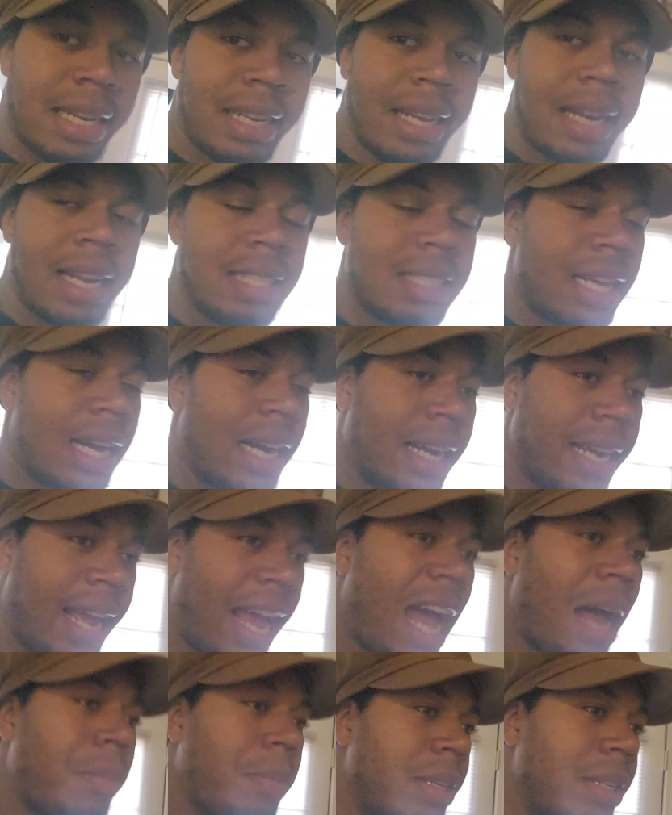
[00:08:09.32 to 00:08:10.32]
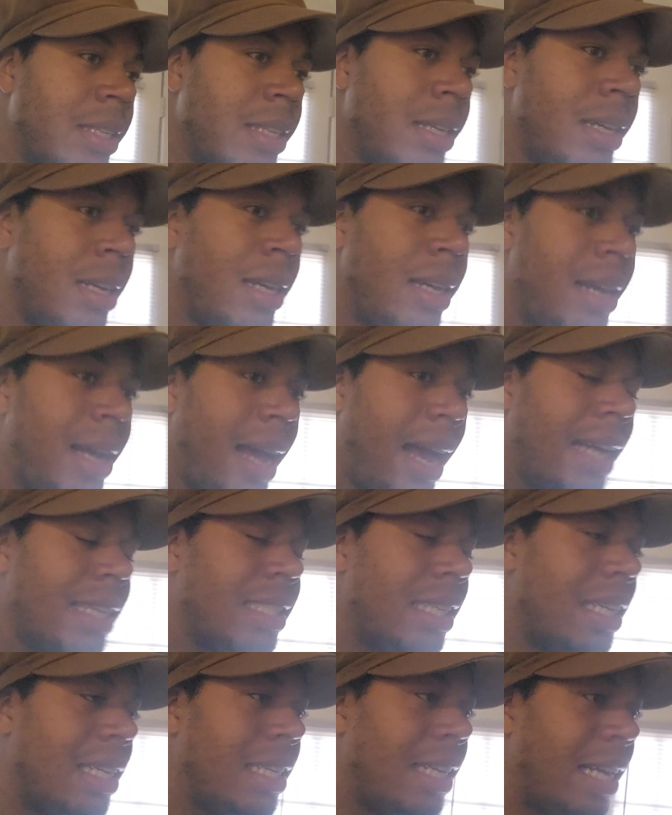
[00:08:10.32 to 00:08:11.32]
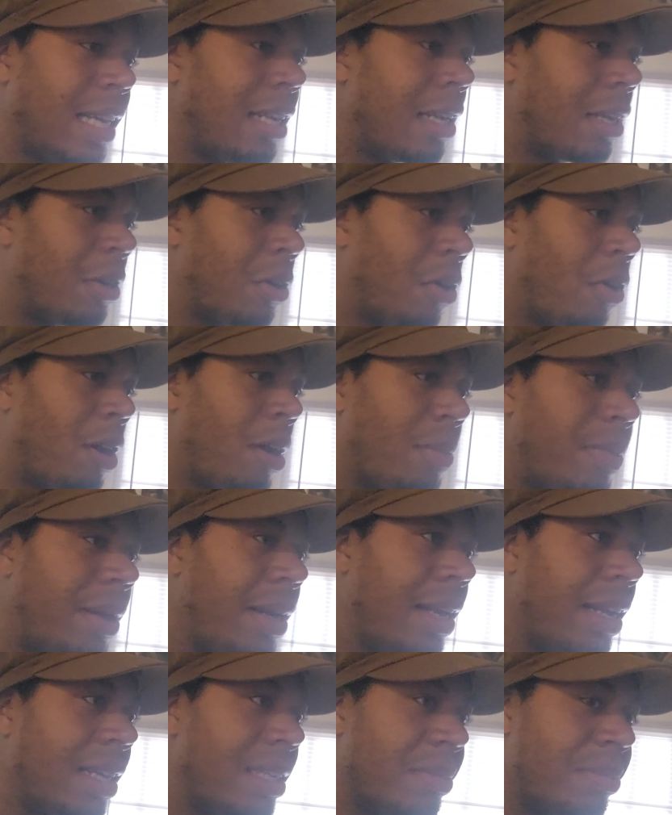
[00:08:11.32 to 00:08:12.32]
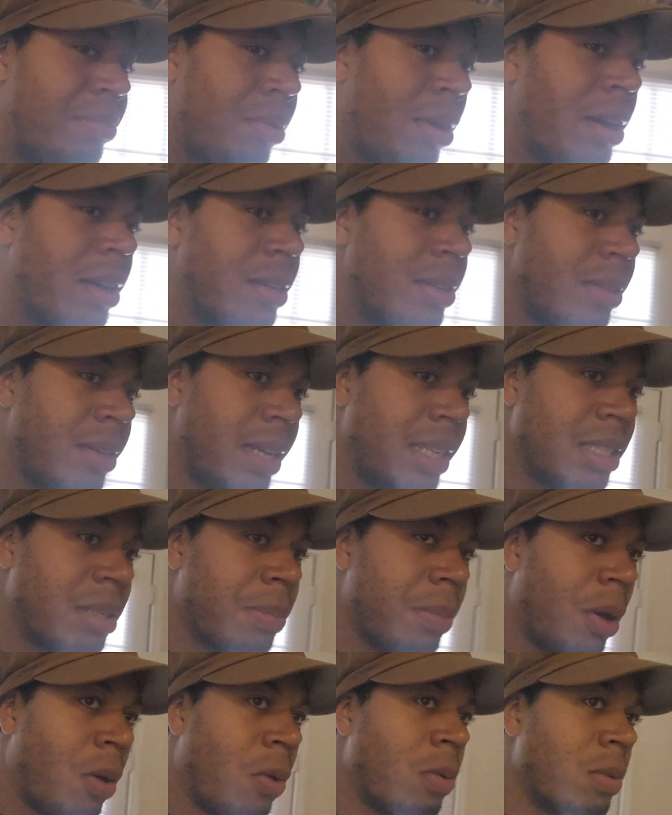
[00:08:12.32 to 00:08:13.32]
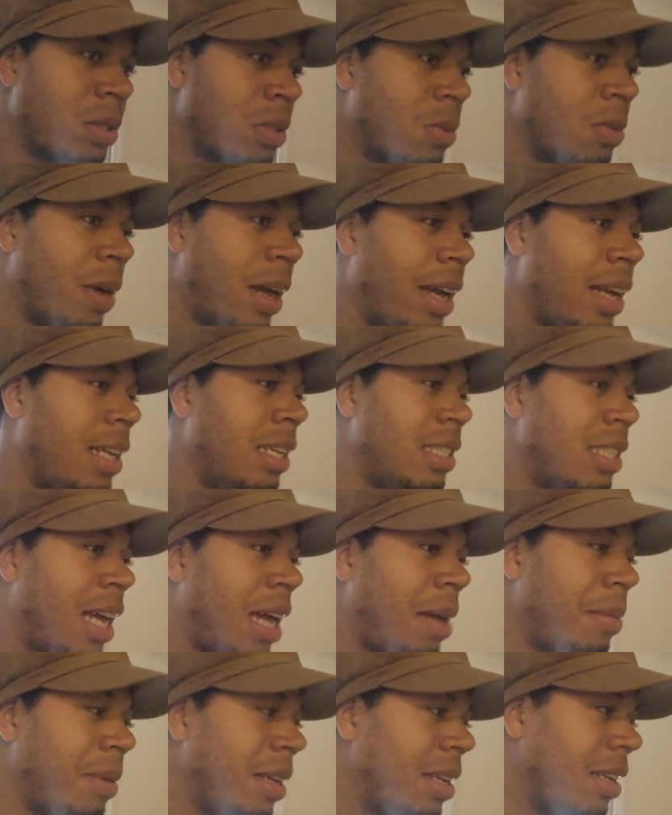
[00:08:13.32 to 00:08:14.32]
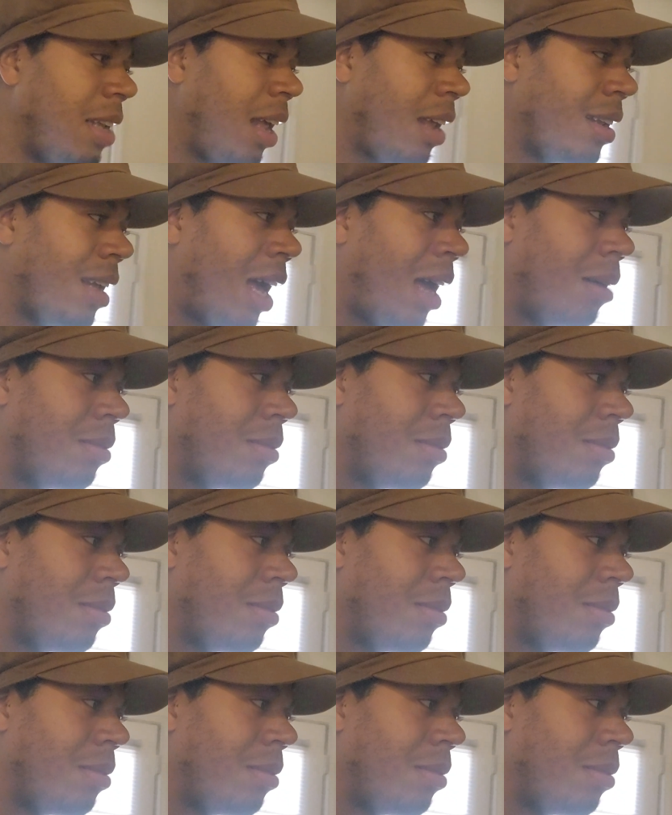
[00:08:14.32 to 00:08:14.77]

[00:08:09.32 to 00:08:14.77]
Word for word: didn't exactly happen, as in Itadori being his brother and some old school '80s type. I,